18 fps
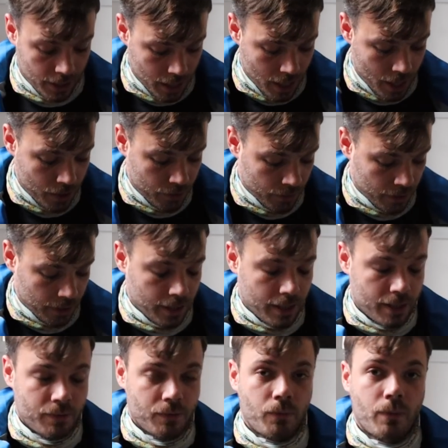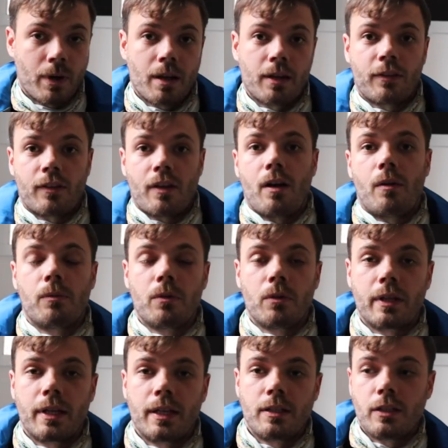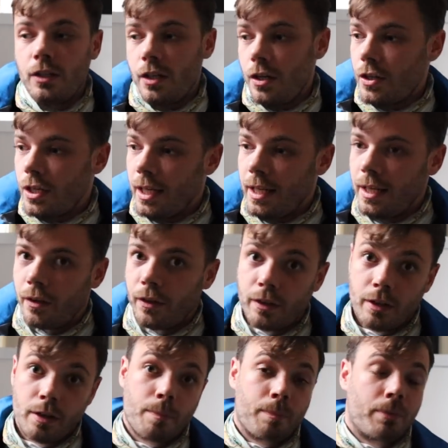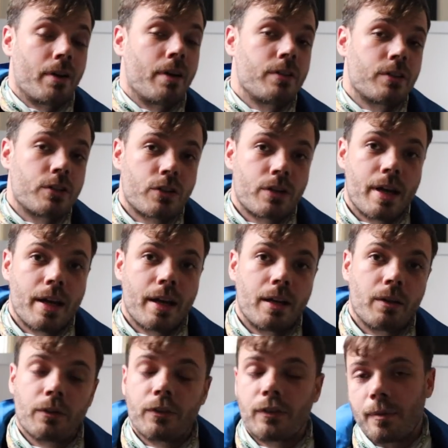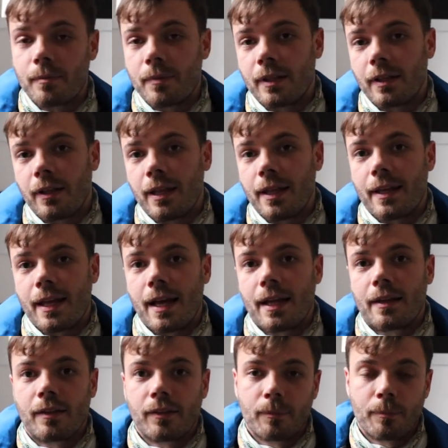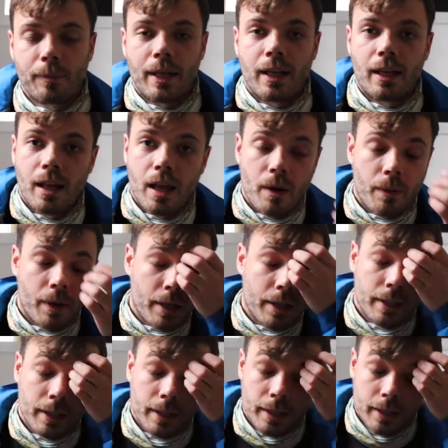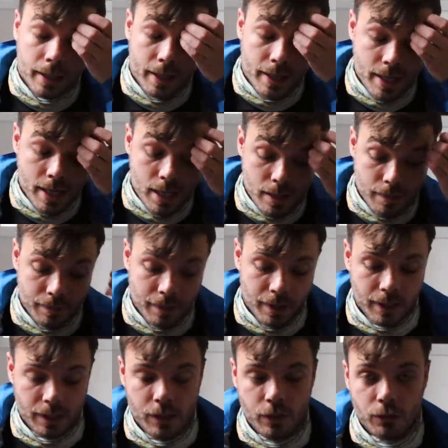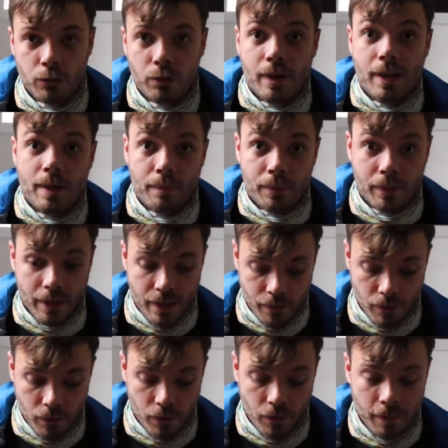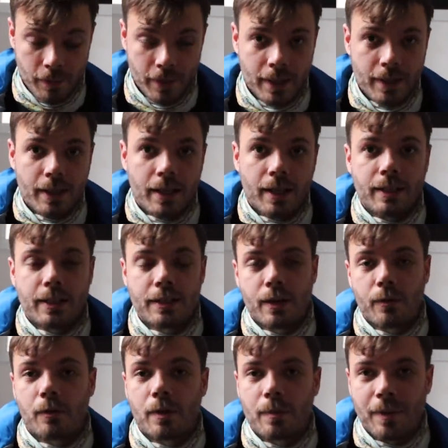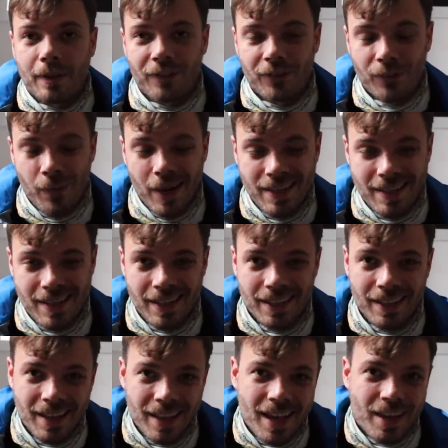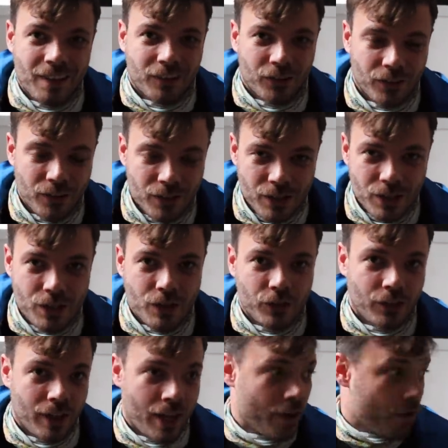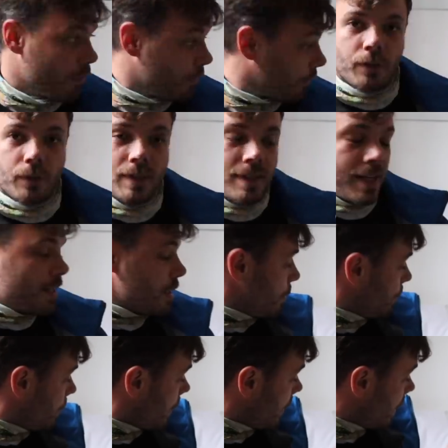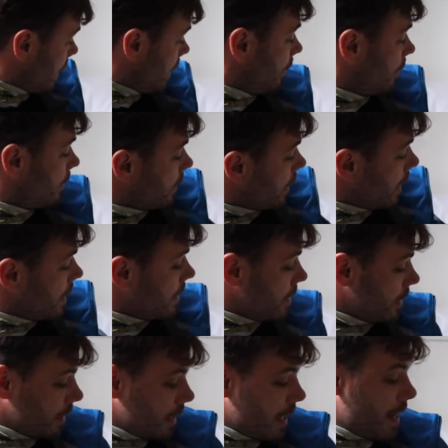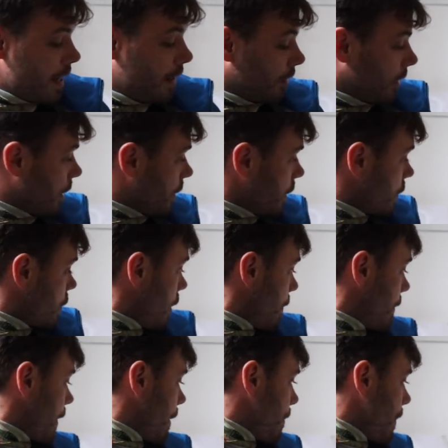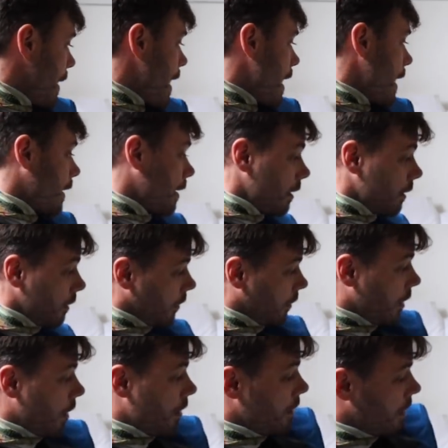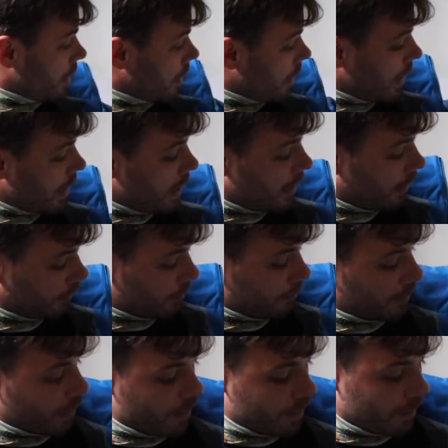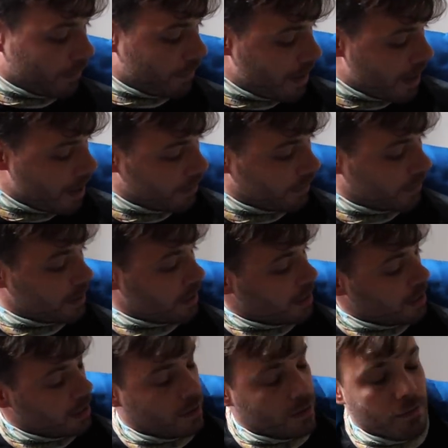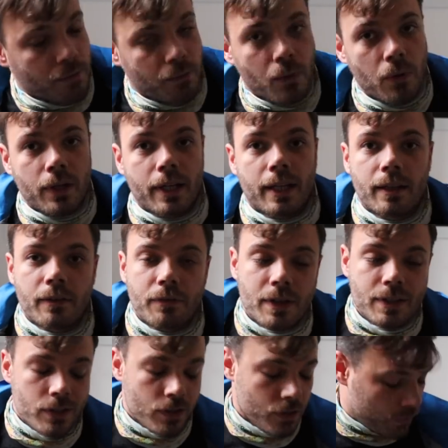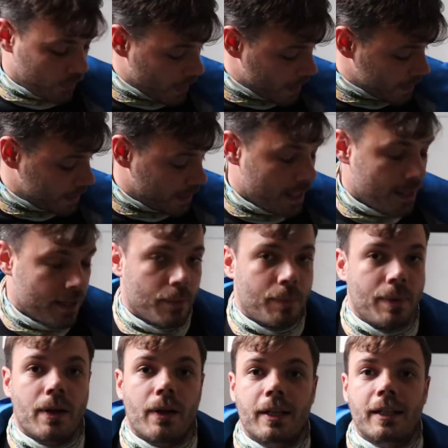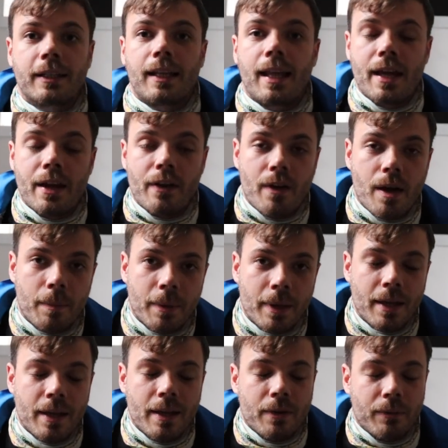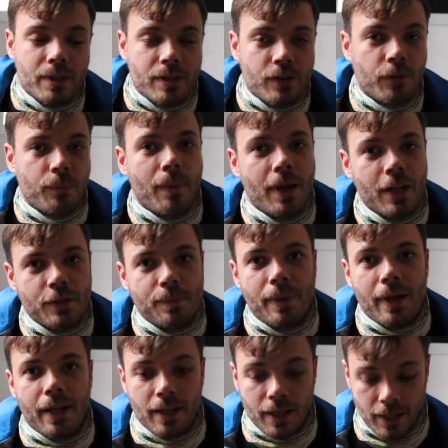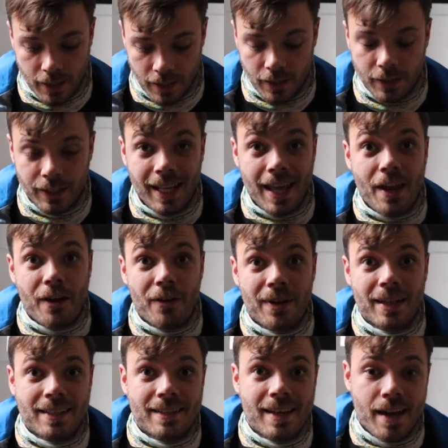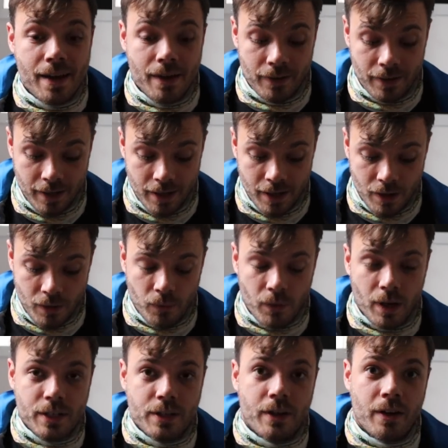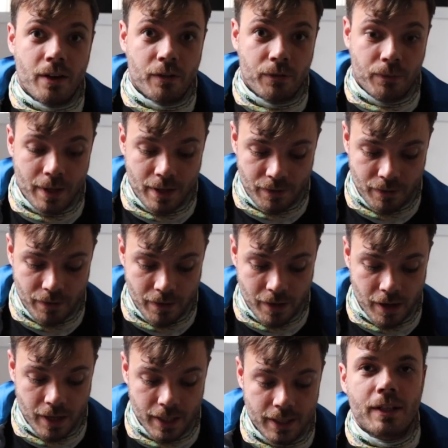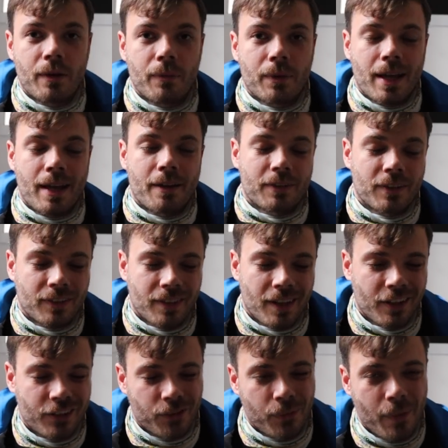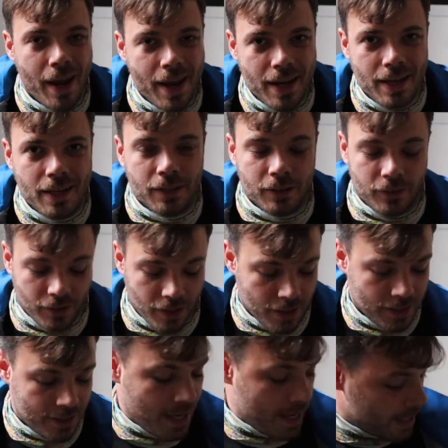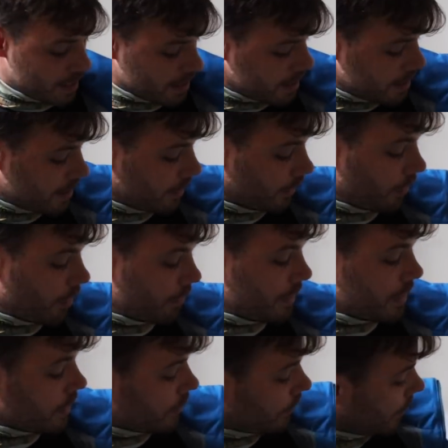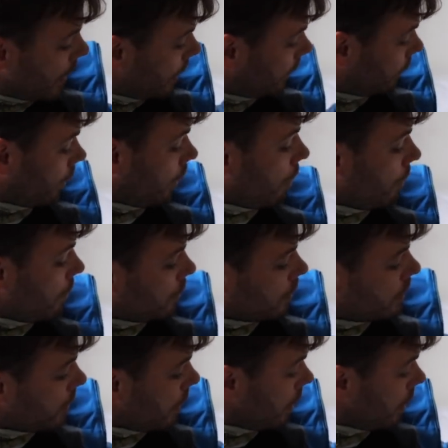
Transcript: to go. And when I start walking, you're usually on an approach trail or something like that that's a bit lower, and you're already pretty warm, and you don't want to be sweating as soon as you set off. So I tend to put the insulating layers at the top of the pack so that as I'm going around and walking, if I do start to get nippy, I can layer up, which is much better than layering down when you're halfway through a hike. You don't want to have to start sweating and start taking things off. It just takes a lot more